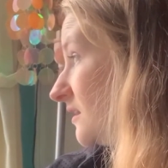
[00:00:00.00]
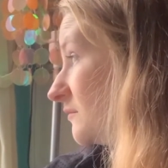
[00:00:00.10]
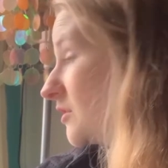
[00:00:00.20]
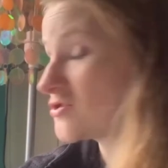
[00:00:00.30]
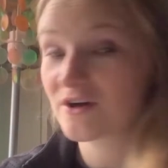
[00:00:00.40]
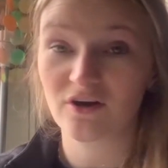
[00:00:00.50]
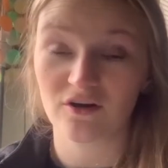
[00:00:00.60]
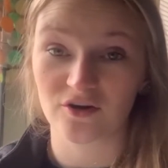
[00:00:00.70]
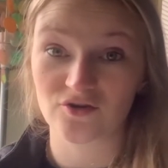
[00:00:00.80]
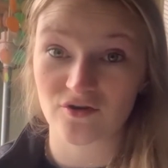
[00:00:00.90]
I'm not sure I'd call
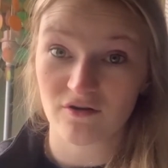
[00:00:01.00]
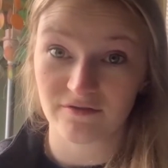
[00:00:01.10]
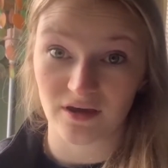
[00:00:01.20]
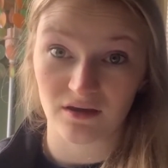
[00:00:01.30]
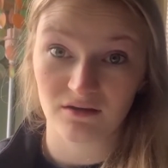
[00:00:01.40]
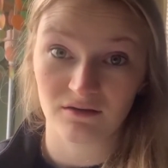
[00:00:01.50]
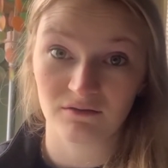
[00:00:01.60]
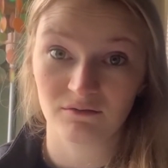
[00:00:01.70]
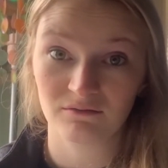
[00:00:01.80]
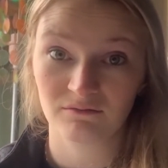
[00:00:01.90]
it a trophy
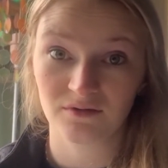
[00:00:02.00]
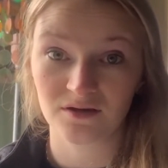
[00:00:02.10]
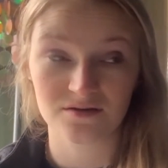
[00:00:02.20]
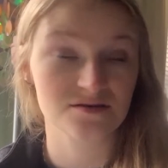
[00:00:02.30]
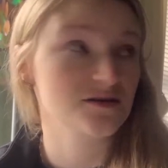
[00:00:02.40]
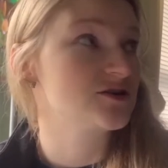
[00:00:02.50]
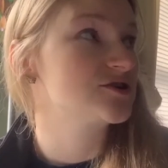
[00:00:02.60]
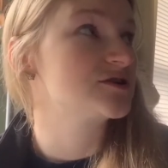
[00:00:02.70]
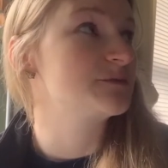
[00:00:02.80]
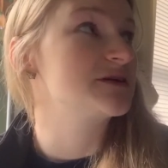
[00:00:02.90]
because it's
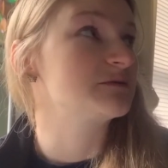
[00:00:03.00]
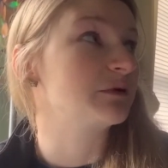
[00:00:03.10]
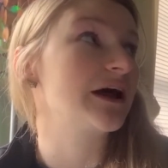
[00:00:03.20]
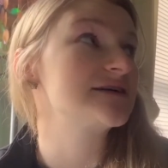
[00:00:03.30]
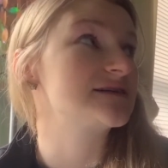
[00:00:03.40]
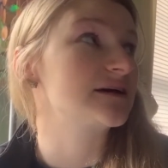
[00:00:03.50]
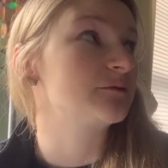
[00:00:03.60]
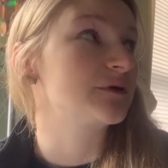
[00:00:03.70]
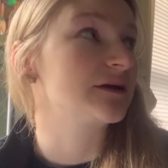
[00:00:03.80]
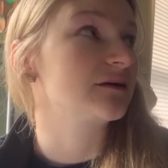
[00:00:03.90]
just a piece of plastic
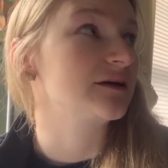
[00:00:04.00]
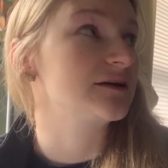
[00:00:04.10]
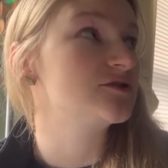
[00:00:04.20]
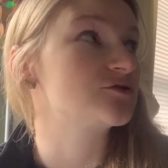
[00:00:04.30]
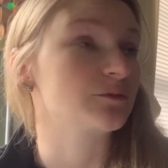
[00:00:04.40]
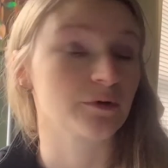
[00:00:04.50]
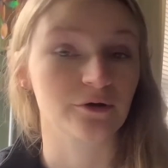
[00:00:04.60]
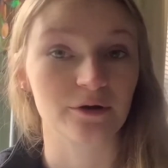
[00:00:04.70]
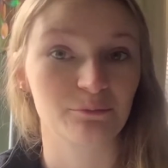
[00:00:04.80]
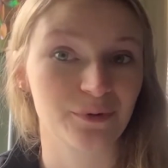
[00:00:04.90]
with an LED strip
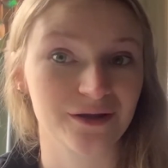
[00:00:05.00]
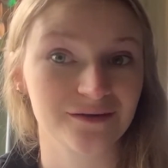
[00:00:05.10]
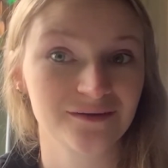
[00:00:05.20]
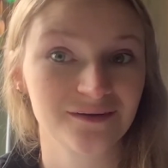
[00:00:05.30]
under it, but